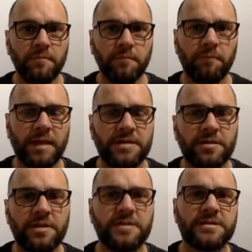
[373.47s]
based
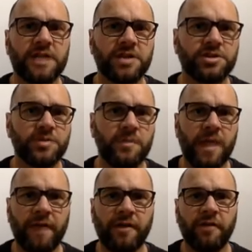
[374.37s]
on the discussions we've been
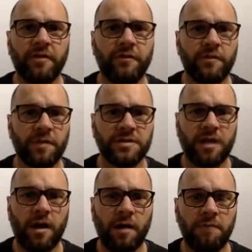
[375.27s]
having over the few months,
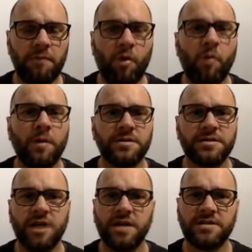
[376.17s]
I'm almost
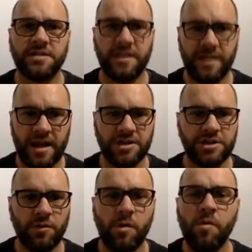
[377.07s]
certain that next
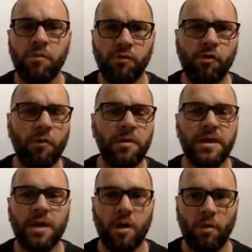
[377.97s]
year we'll probably
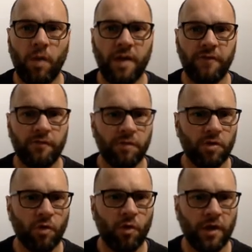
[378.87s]
go away from
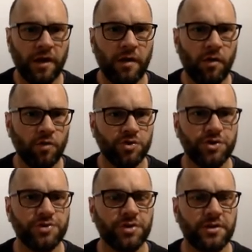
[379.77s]
recording all
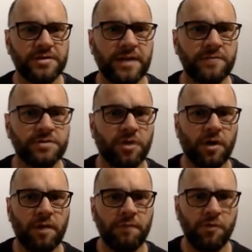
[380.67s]
students on the same song
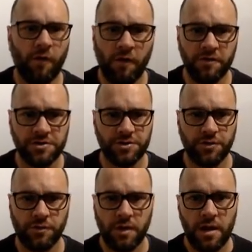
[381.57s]
and move over
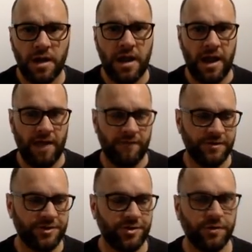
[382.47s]
to every
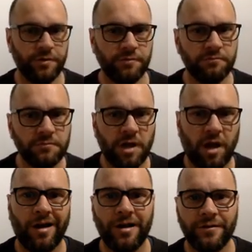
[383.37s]
student
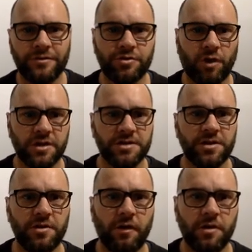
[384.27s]
kind of tries to
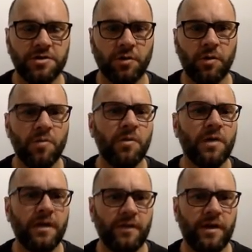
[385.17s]
do their own song. We'll
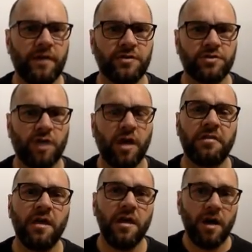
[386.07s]
give it another try.
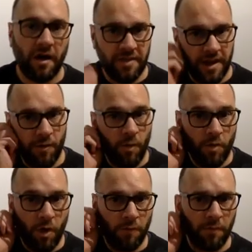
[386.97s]
I think it will
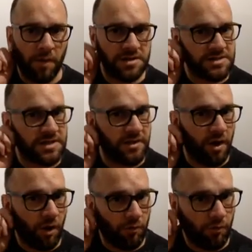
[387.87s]
compromise us in the
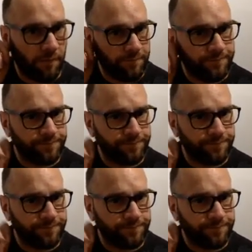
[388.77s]
long run,